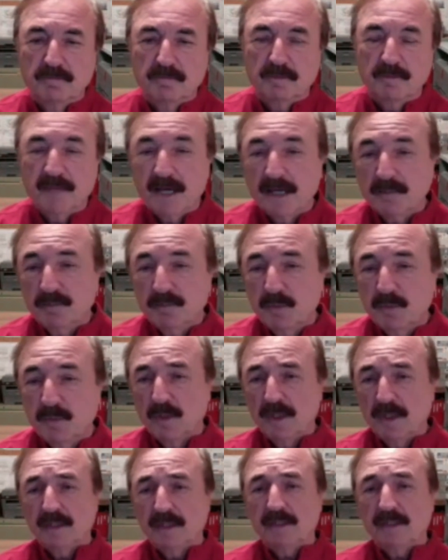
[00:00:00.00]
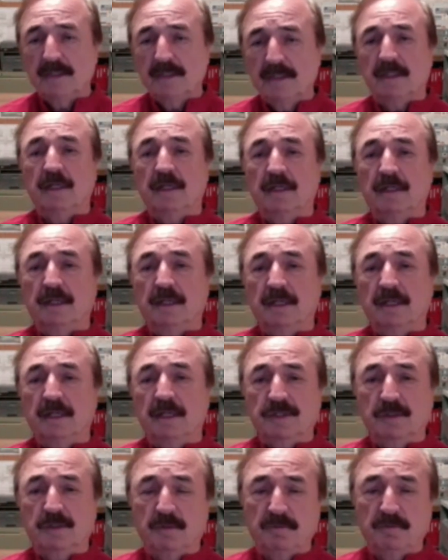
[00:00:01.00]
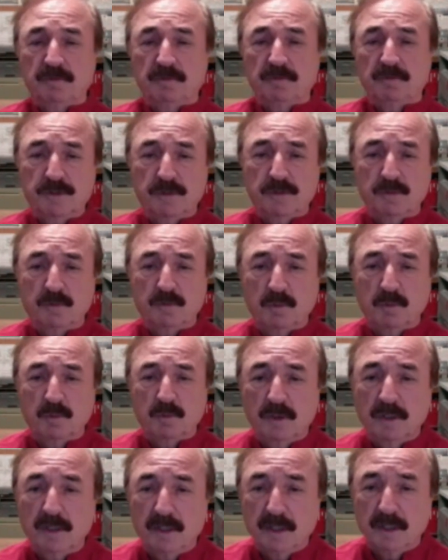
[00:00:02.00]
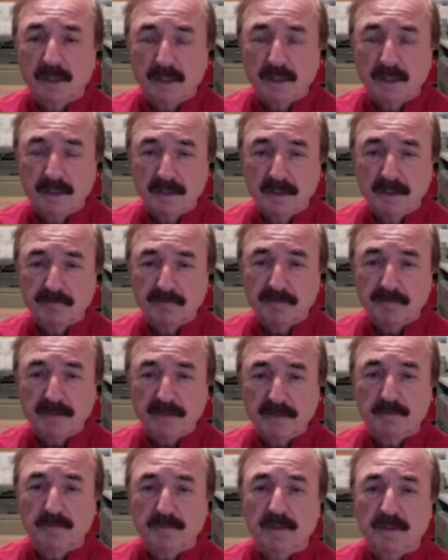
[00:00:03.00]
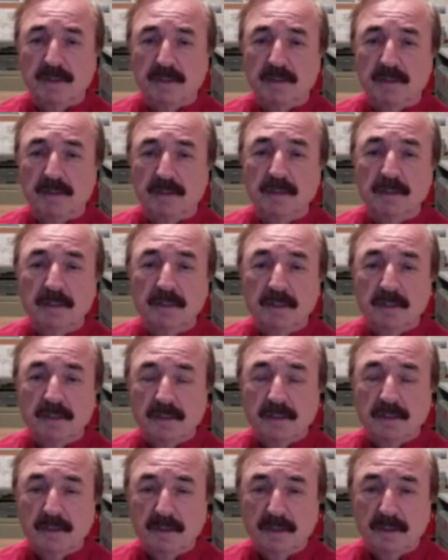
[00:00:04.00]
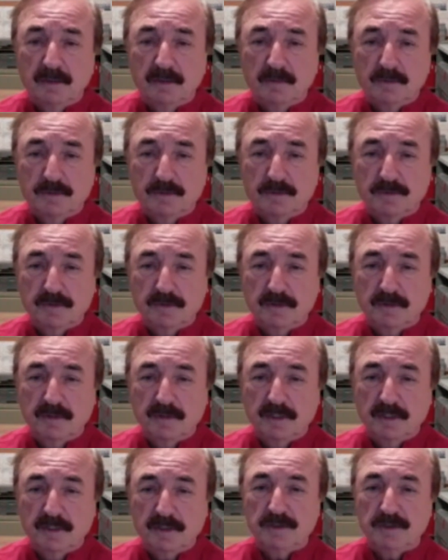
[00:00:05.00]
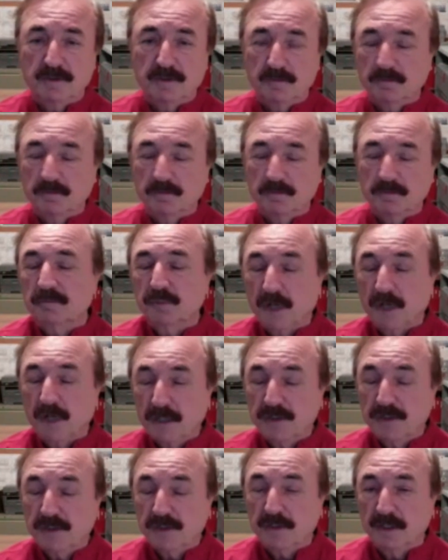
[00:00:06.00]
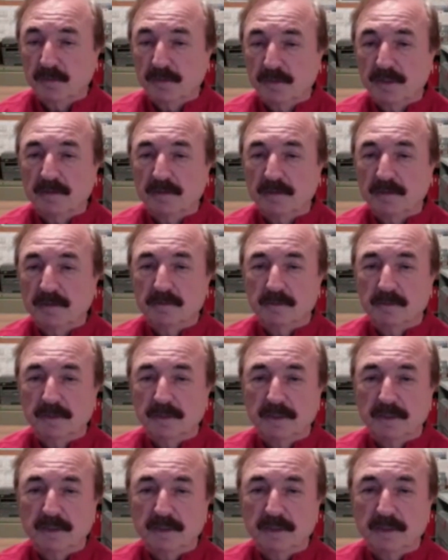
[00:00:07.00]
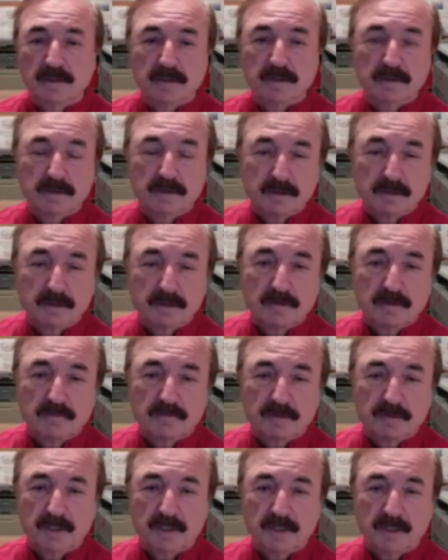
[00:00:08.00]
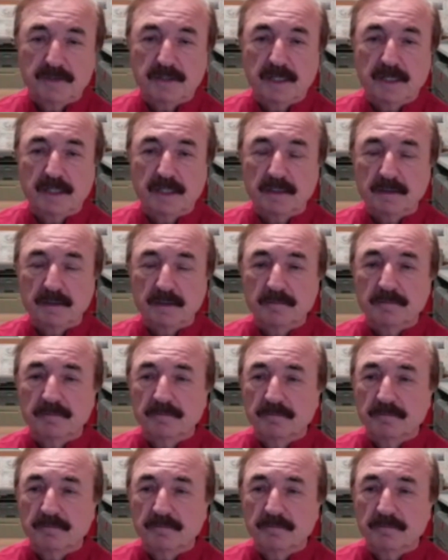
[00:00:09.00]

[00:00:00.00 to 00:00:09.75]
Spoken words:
from that point, the next year, very soon, we're working on the Phantom Theater, which was the next year project that we for Kings Island.